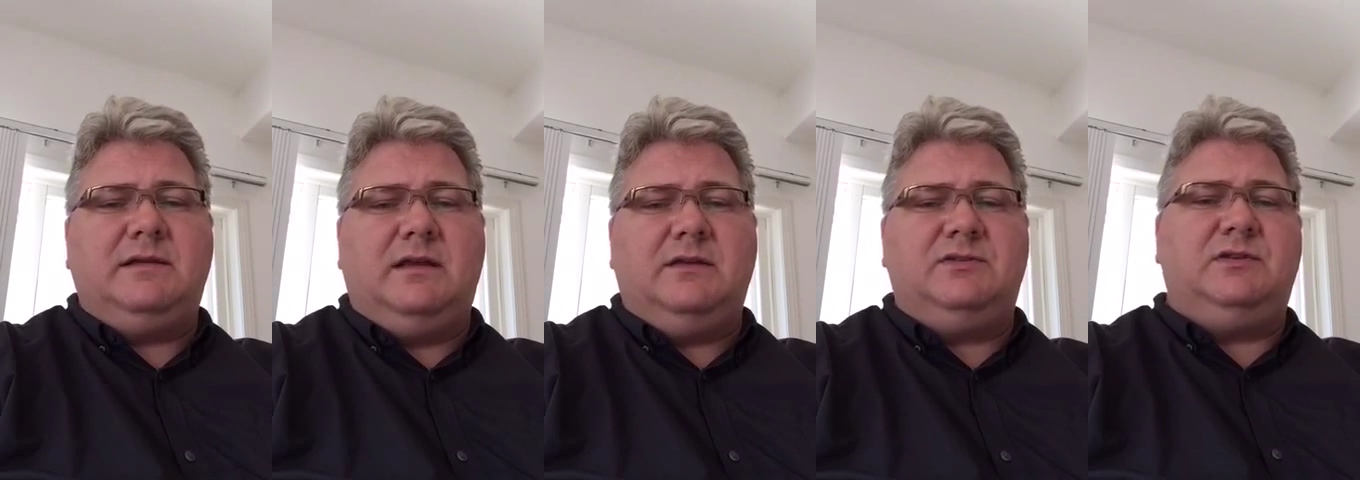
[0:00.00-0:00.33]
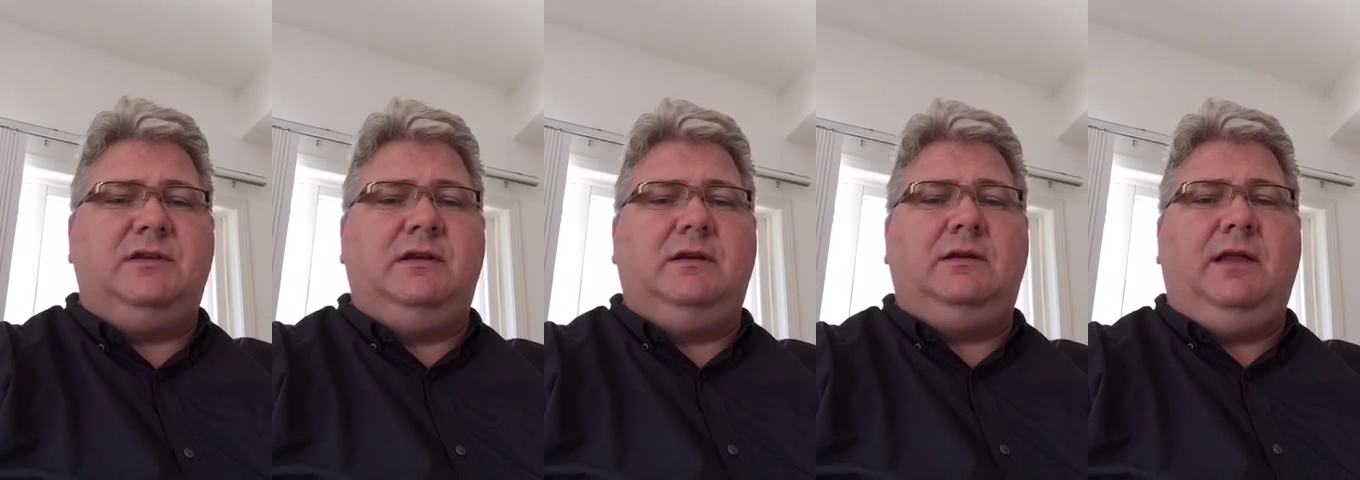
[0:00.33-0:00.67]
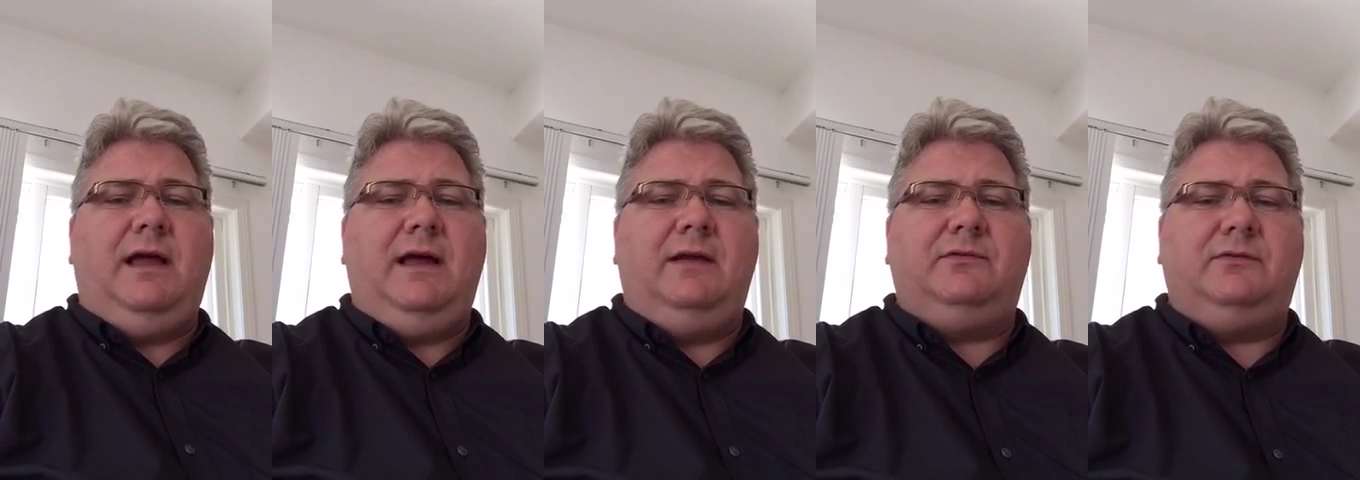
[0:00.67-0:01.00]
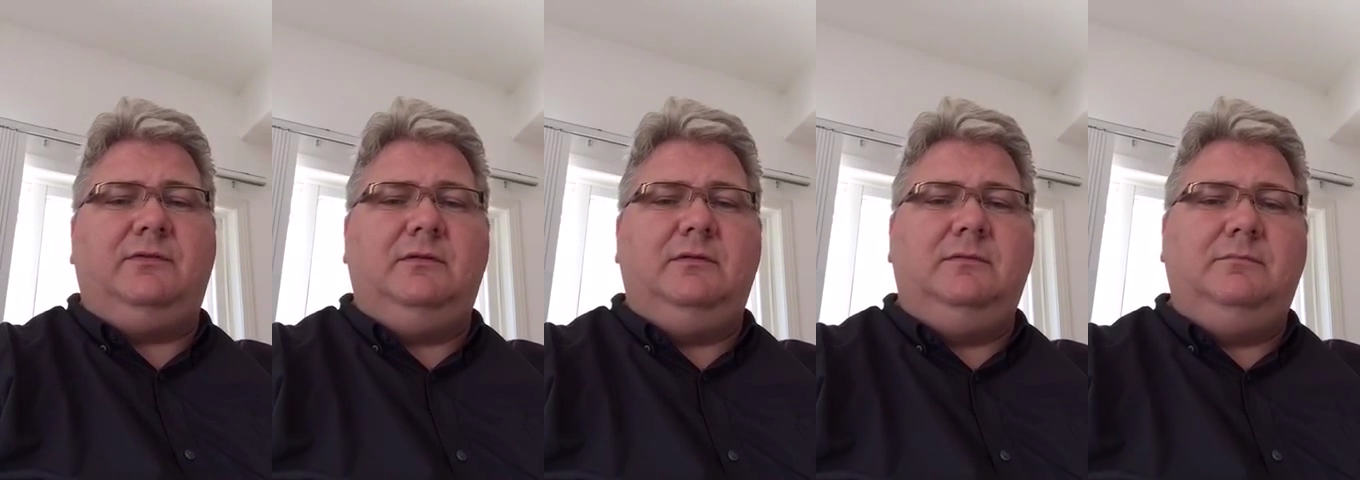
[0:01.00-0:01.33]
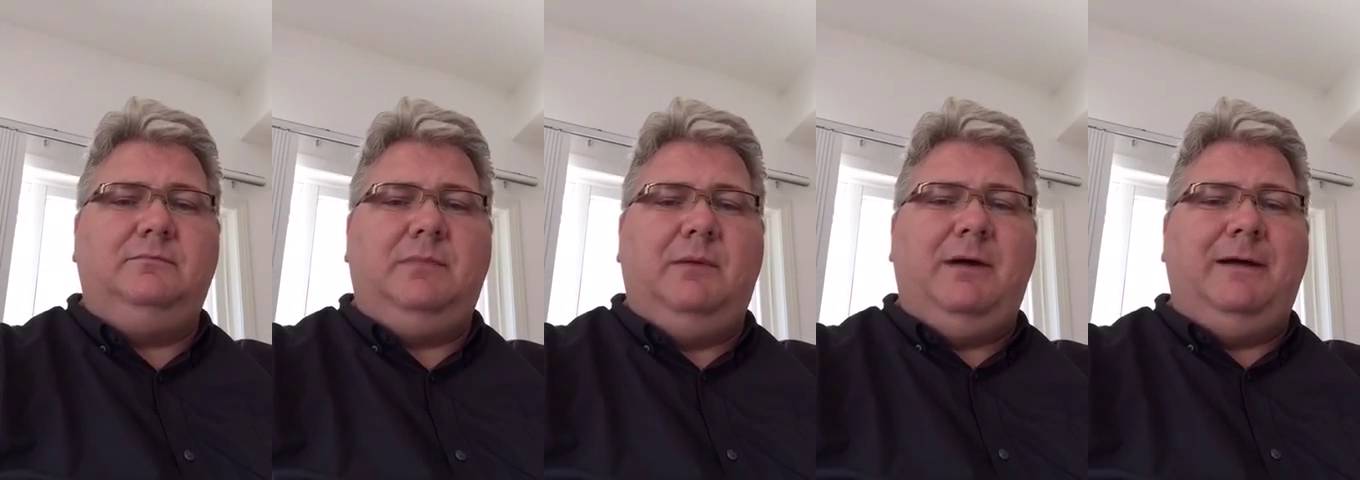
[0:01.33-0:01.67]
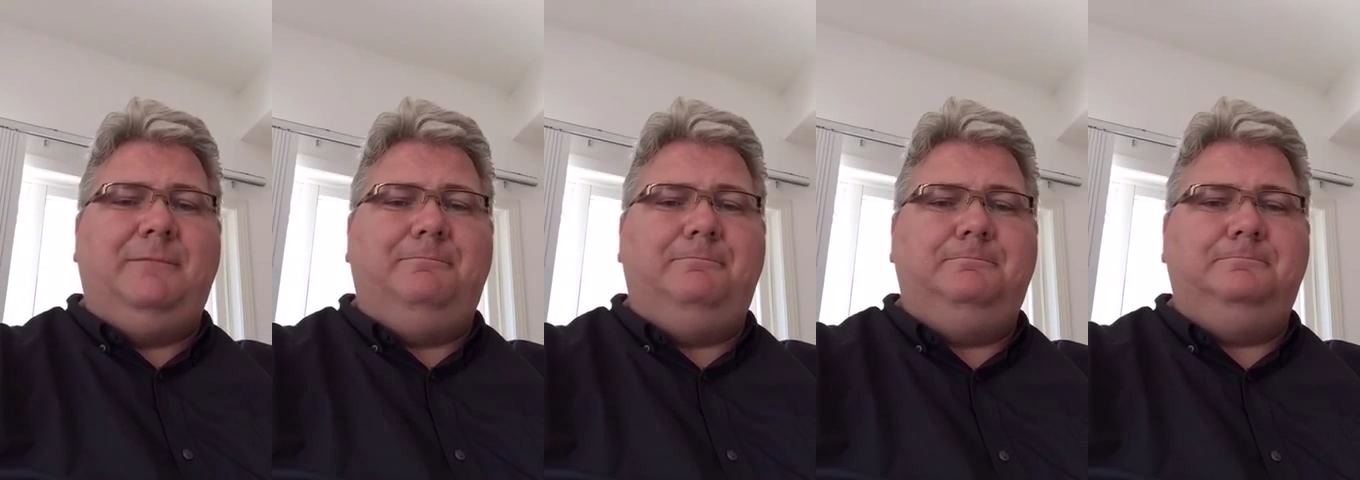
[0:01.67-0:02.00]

I'll see you in class. Bye-bye.